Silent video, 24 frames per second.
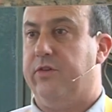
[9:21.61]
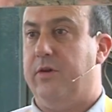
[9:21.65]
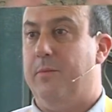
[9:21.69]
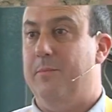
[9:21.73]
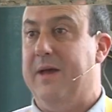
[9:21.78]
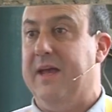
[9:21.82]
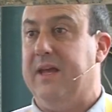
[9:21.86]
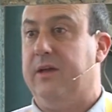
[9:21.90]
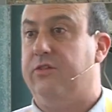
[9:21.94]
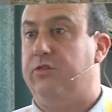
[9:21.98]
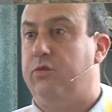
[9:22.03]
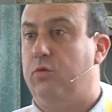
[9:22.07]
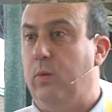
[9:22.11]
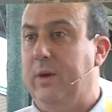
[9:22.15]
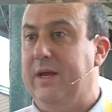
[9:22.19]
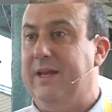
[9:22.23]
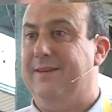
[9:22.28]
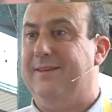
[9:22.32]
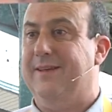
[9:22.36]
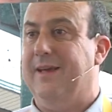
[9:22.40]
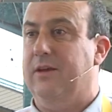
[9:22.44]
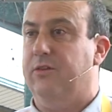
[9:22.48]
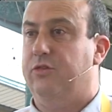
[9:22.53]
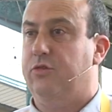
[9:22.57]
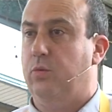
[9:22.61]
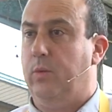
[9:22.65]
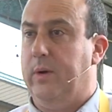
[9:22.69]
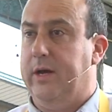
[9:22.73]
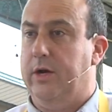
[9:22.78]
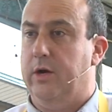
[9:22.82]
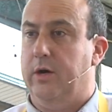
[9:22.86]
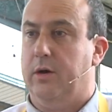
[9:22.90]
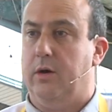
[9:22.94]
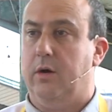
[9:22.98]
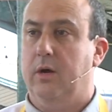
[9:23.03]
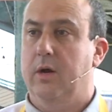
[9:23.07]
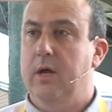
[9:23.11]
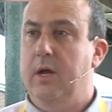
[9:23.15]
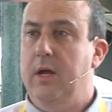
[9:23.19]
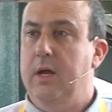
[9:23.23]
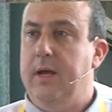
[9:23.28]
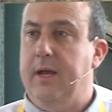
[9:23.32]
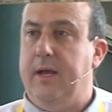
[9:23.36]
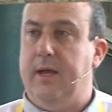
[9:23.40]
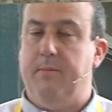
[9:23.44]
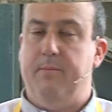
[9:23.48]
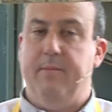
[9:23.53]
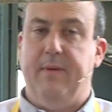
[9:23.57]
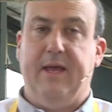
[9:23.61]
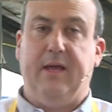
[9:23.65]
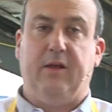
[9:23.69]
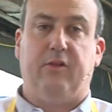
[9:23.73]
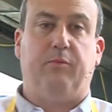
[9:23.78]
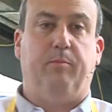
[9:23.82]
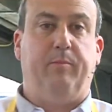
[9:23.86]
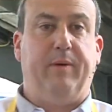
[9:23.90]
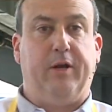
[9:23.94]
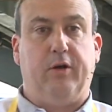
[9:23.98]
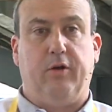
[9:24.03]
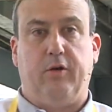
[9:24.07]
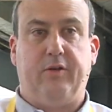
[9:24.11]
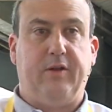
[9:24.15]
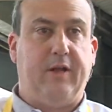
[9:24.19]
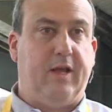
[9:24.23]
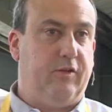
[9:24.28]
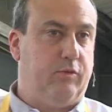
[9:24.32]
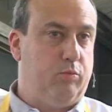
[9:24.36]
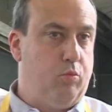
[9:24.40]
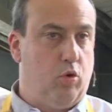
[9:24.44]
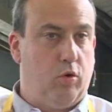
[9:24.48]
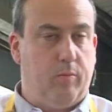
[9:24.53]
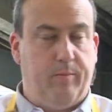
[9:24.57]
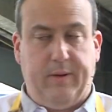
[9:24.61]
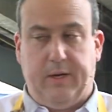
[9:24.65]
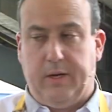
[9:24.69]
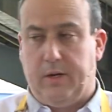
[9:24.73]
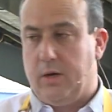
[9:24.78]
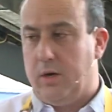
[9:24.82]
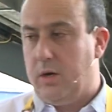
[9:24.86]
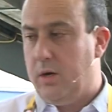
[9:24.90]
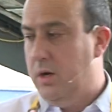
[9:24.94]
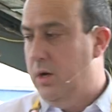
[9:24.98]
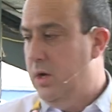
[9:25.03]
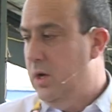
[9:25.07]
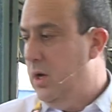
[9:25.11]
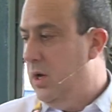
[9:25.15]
It makes sweet taste sweeter. It makes bitter taste more bitter.